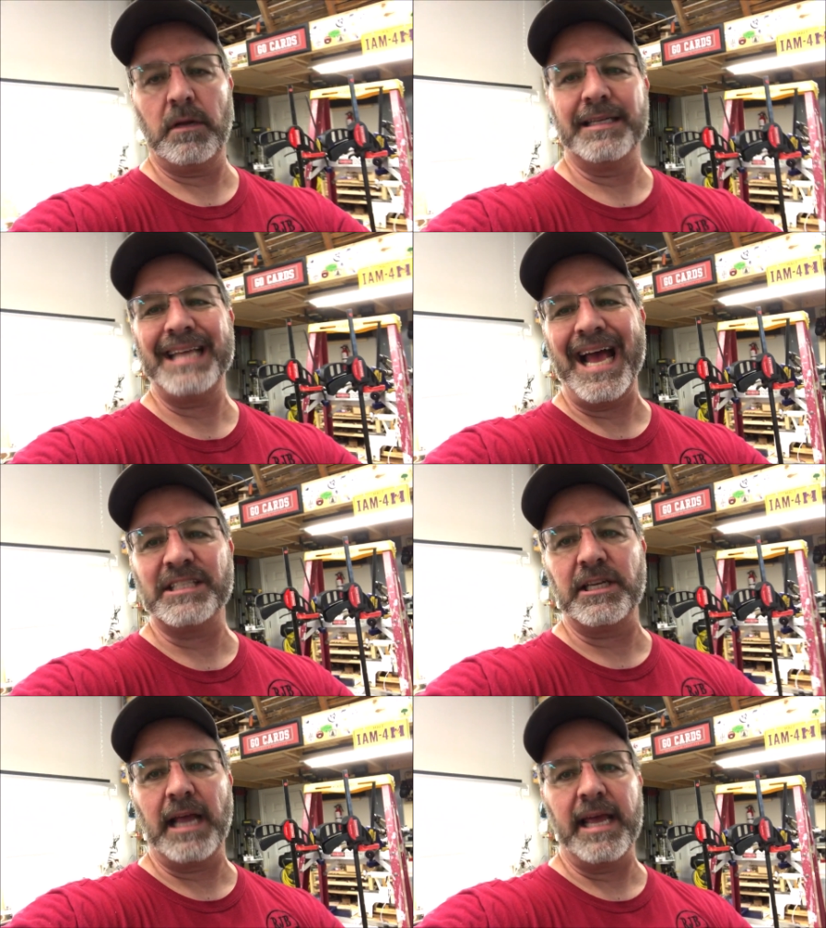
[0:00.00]

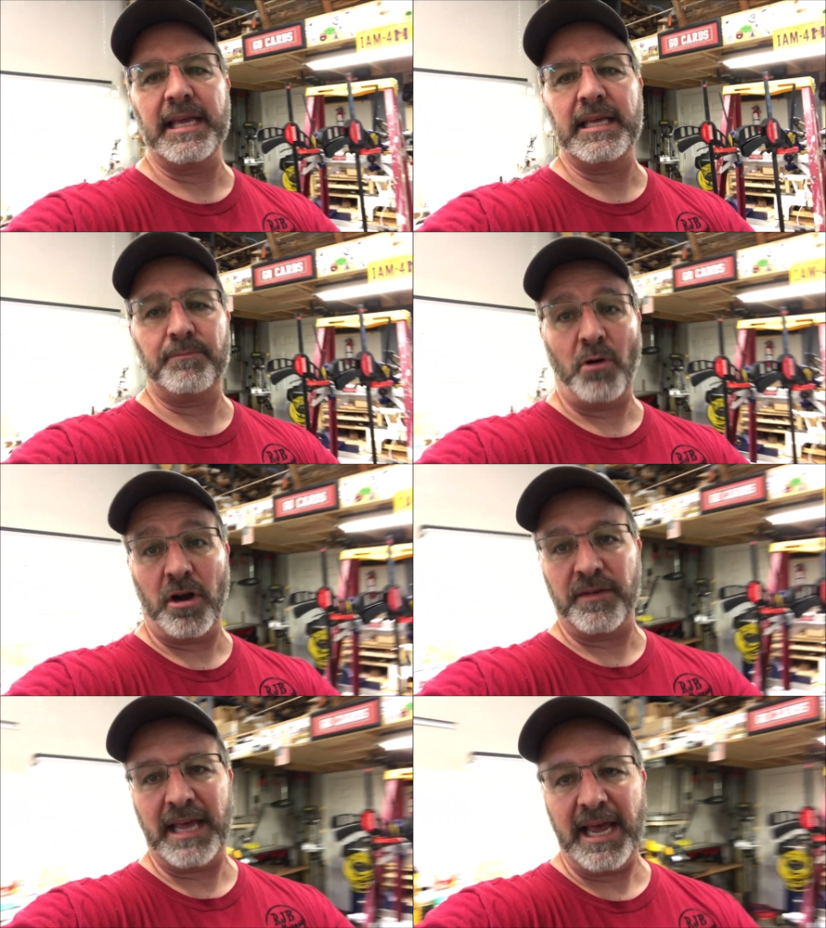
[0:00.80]
attaching a
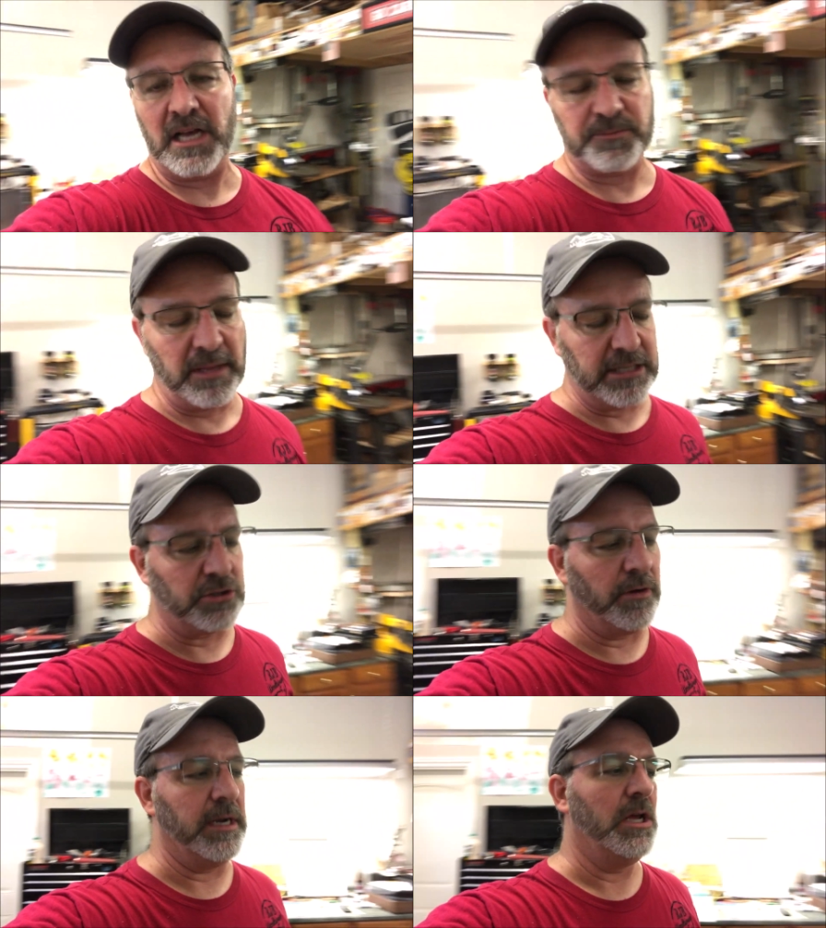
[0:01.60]
part of a chaos blank
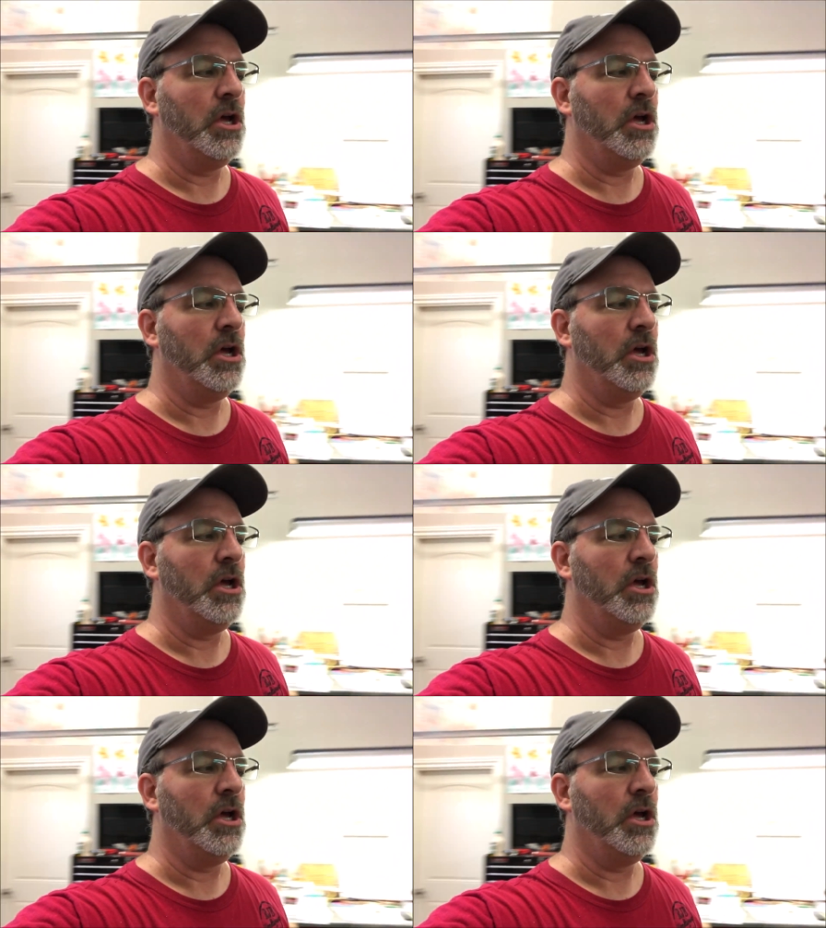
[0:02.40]
to it.